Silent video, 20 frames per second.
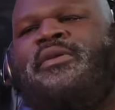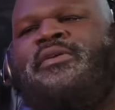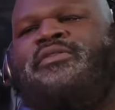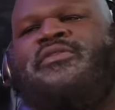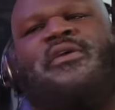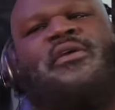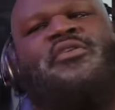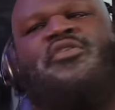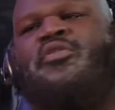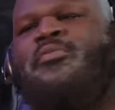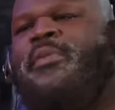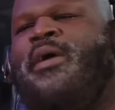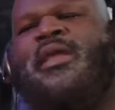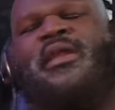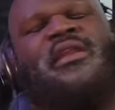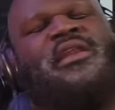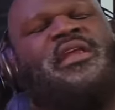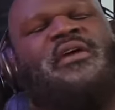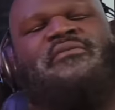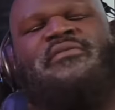He said
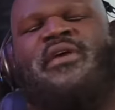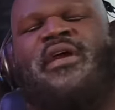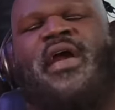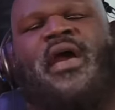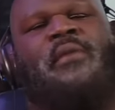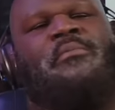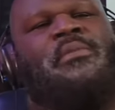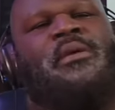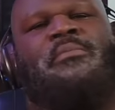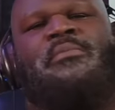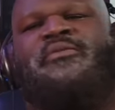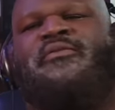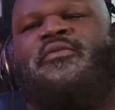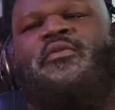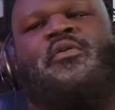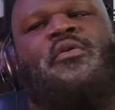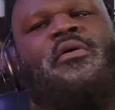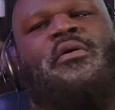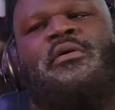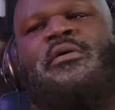nobody never got me
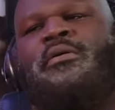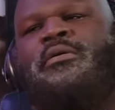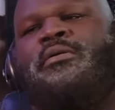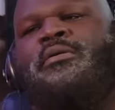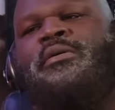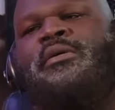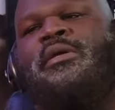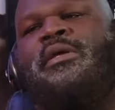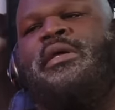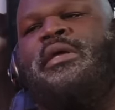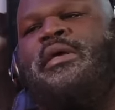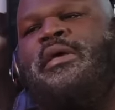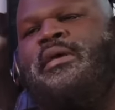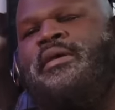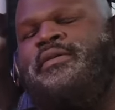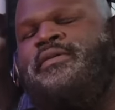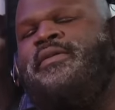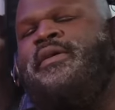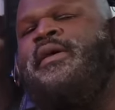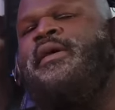before. He
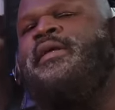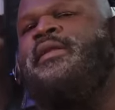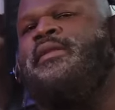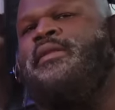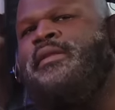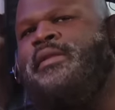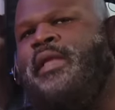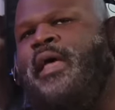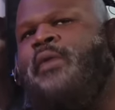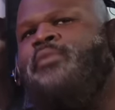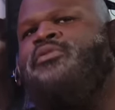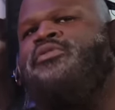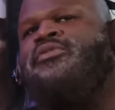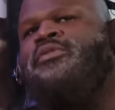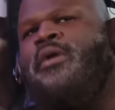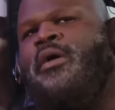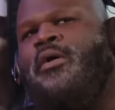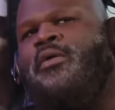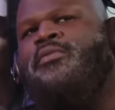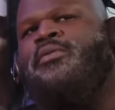said that was the
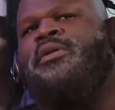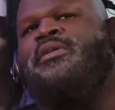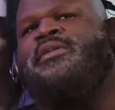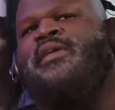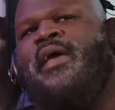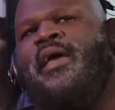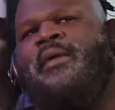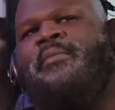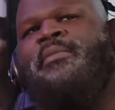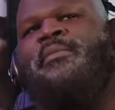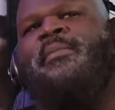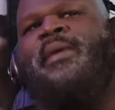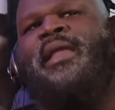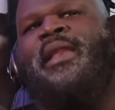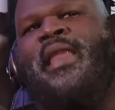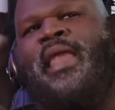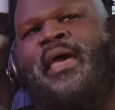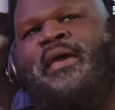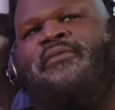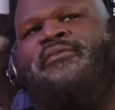only time in my
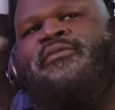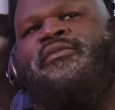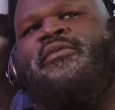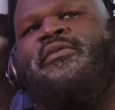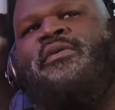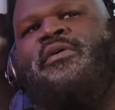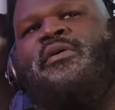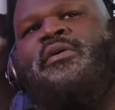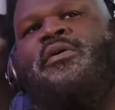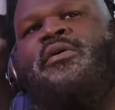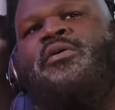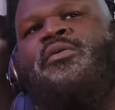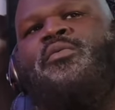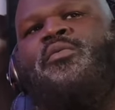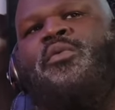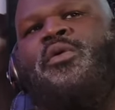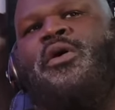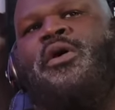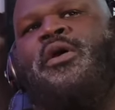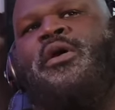life
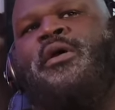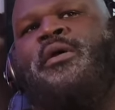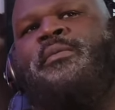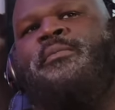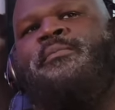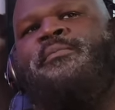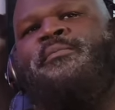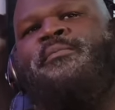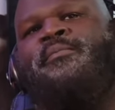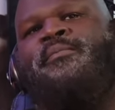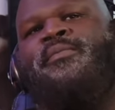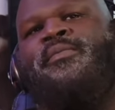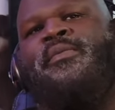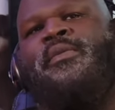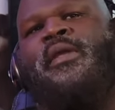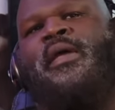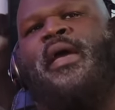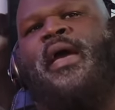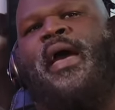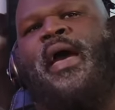where
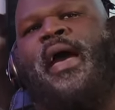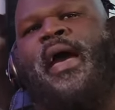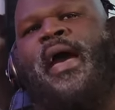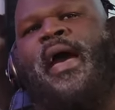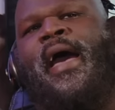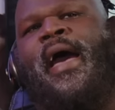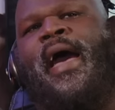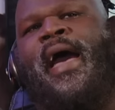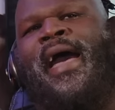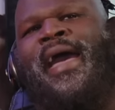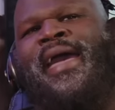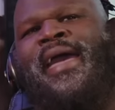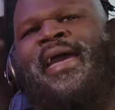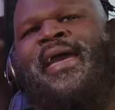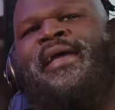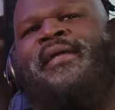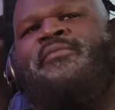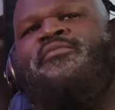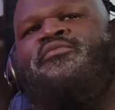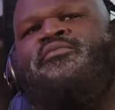I
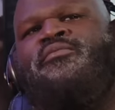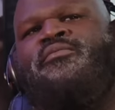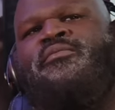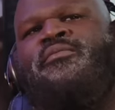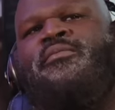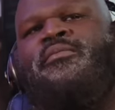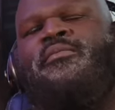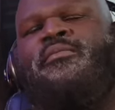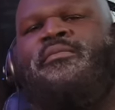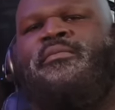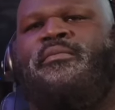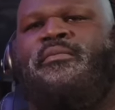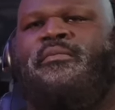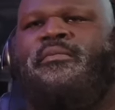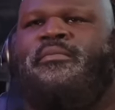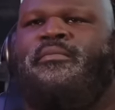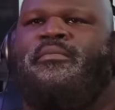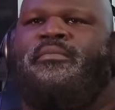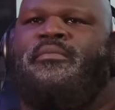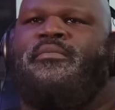had
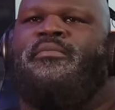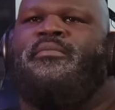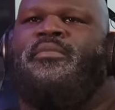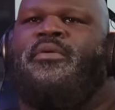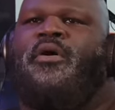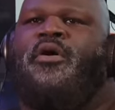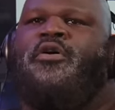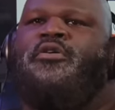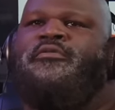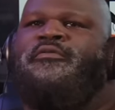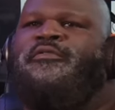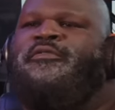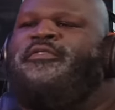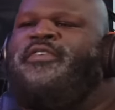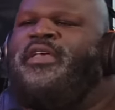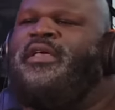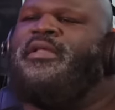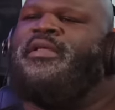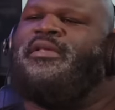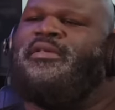hurt
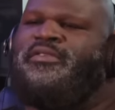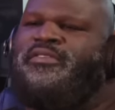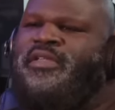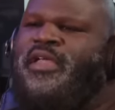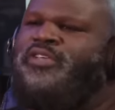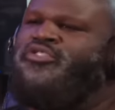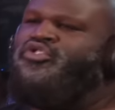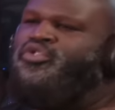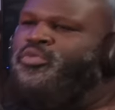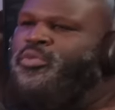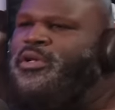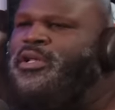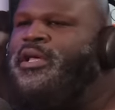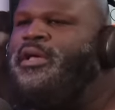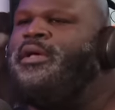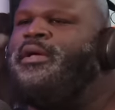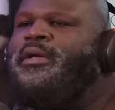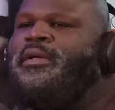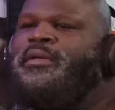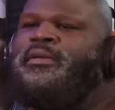feelings that you were
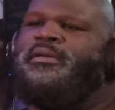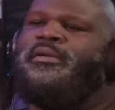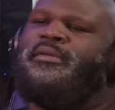done.